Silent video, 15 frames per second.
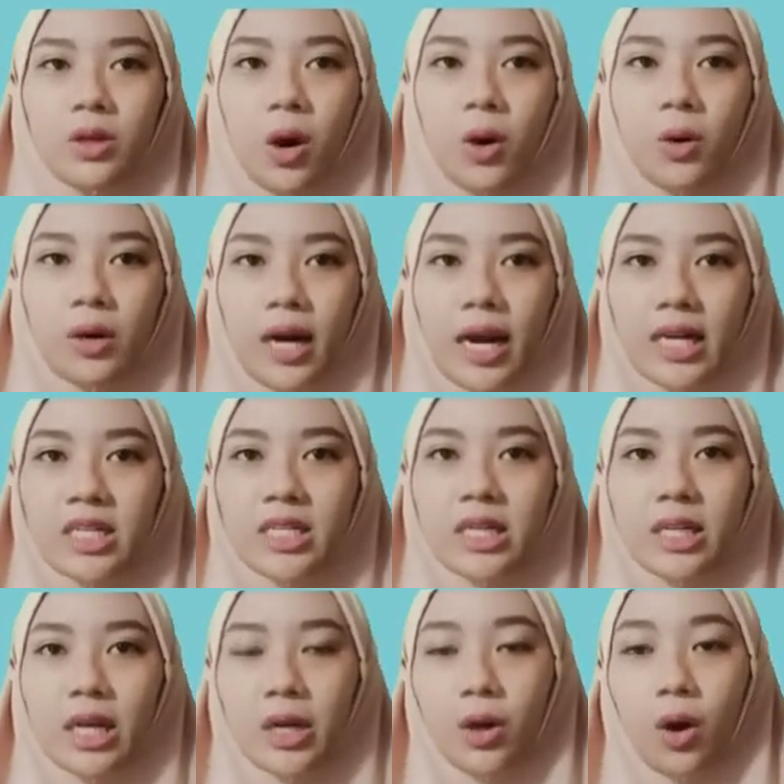our
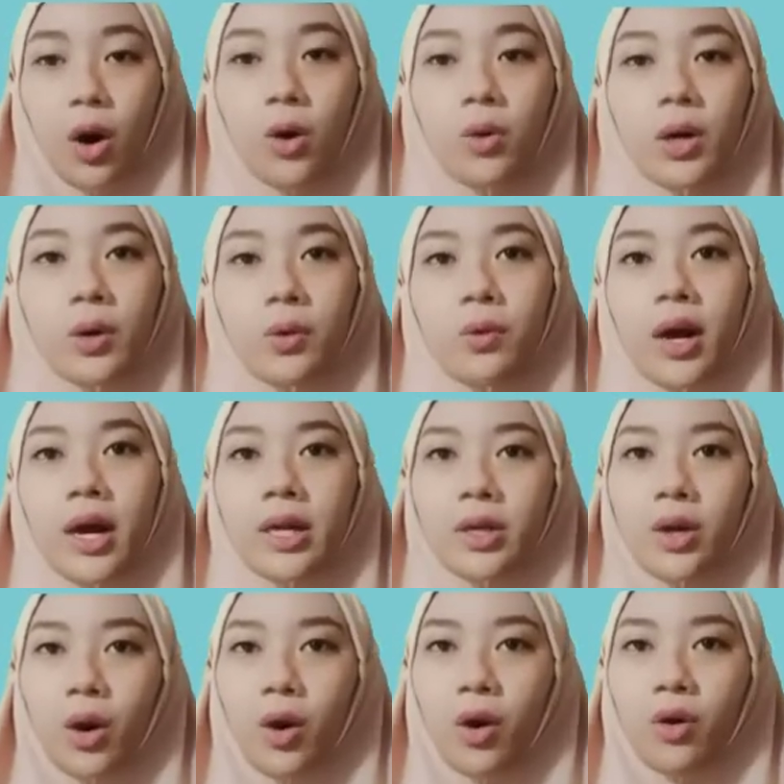action and our way
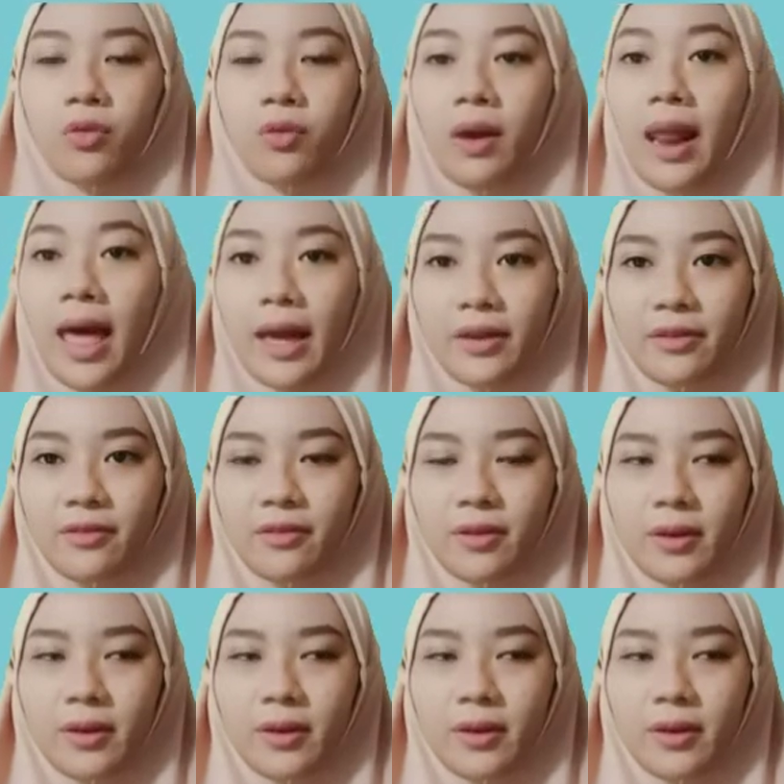of life.